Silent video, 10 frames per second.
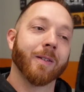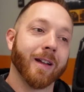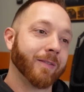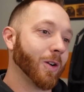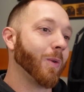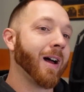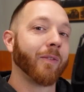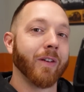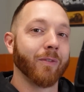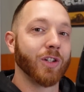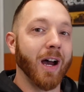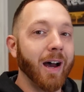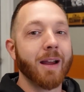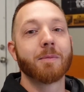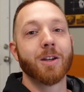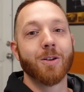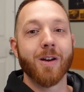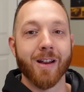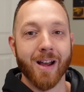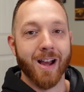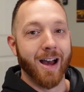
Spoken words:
and I don't have enough time to do it.